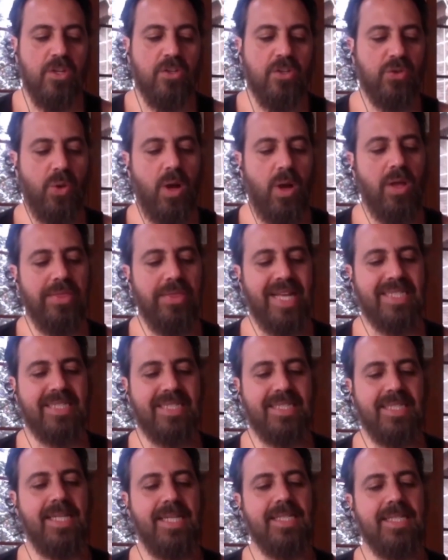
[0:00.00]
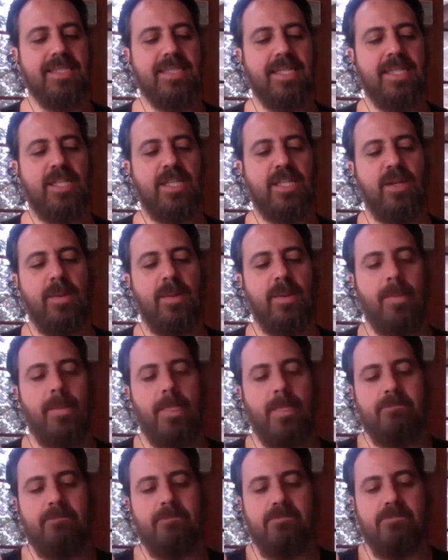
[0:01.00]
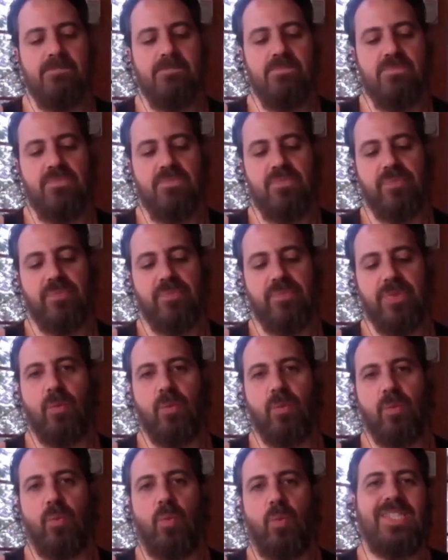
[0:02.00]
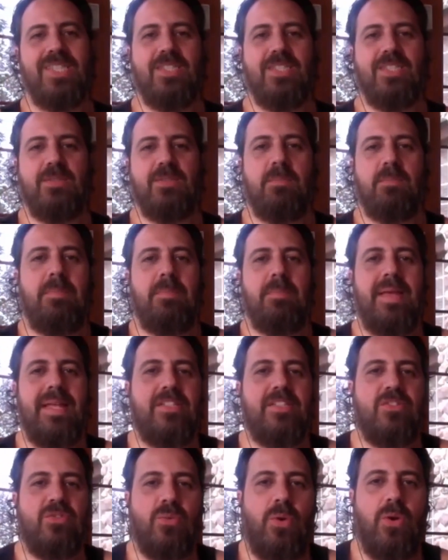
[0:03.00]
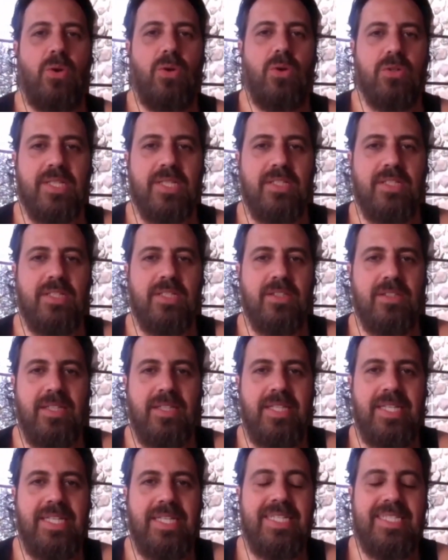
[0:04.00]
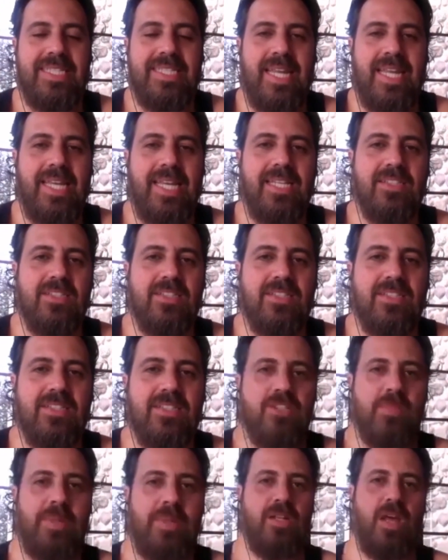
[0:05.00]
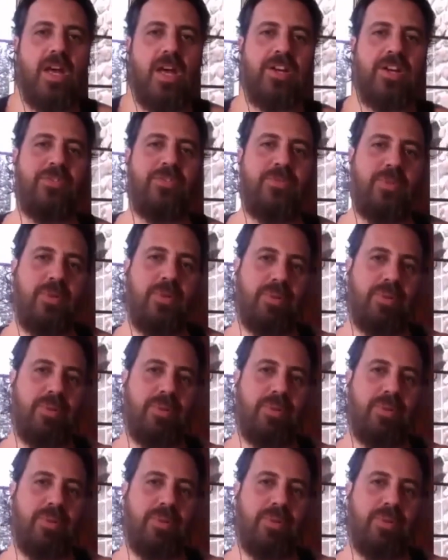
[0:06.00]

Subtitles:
So all that said, it's like, what's men's roles? And these days, there's been a lot of